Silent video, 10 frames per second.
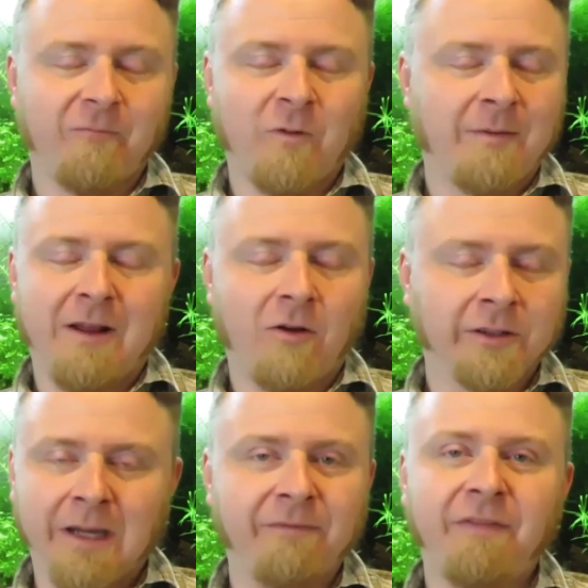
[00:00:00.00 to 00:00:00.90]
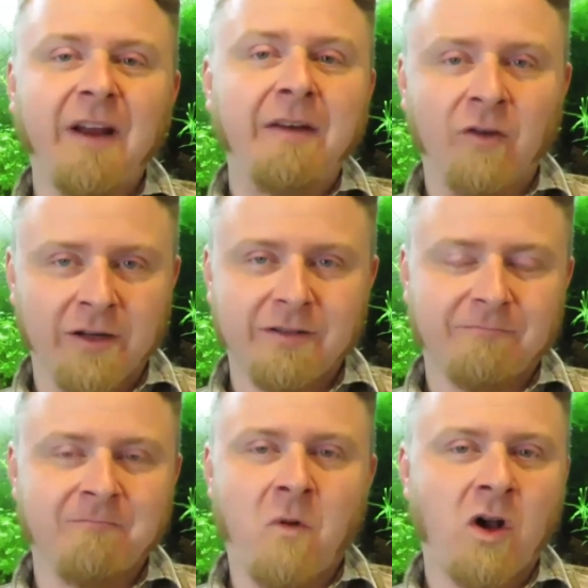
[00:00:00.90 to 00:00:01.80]
one of my all-time favorite
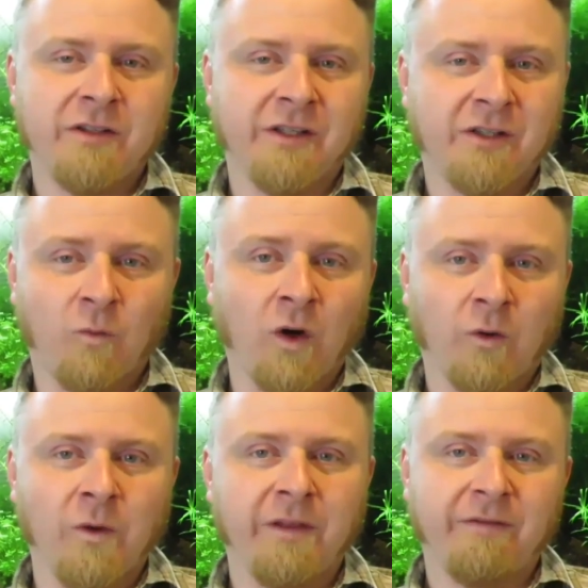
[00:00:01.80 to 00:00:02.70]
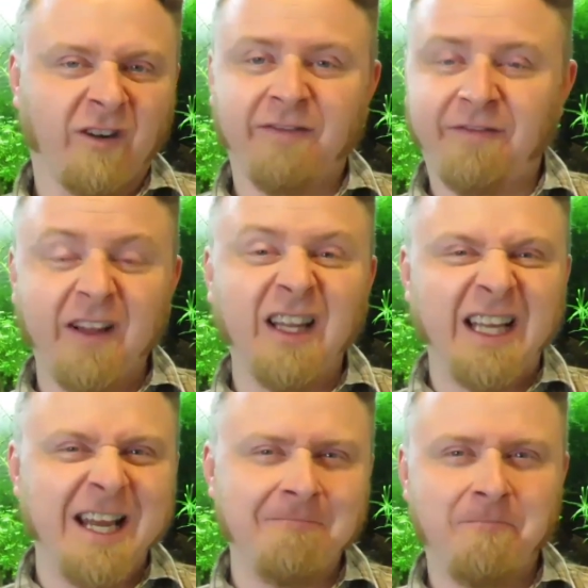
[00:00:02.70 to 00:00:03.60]
mosses to work with for
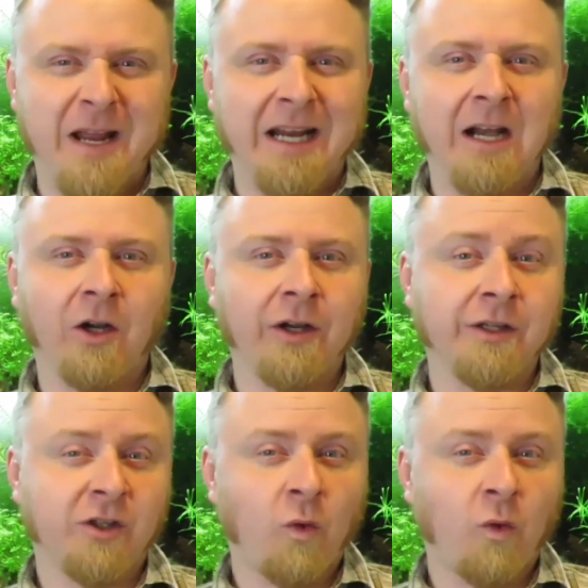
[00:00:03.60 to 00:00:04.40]
filling in big areas